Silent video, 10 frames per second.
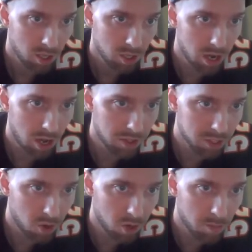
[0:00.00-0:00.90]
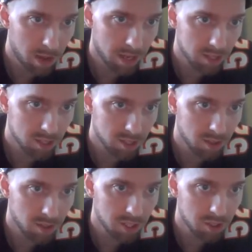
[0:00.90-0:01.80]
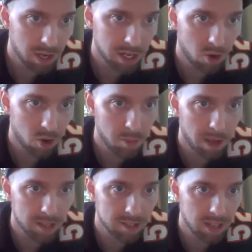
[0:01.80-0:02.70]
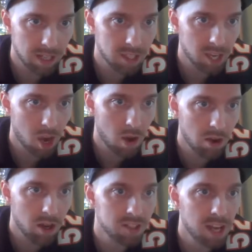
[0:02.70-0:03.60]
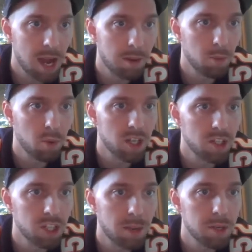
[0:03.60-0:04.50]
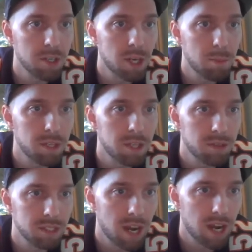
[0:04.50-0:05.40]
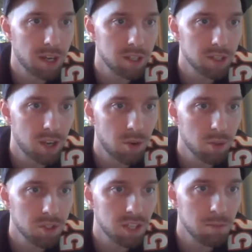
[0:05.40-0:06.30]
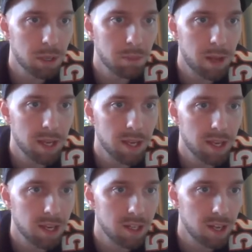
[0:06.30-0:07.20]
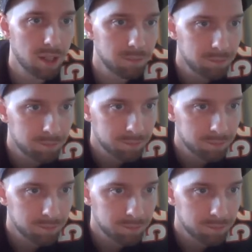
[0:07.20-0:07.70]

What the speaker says: You know, these quarterbacks, these great quarterbacks, they like to go out on top, win a championship, and then retire. So we'll see if Big Ben can get it done.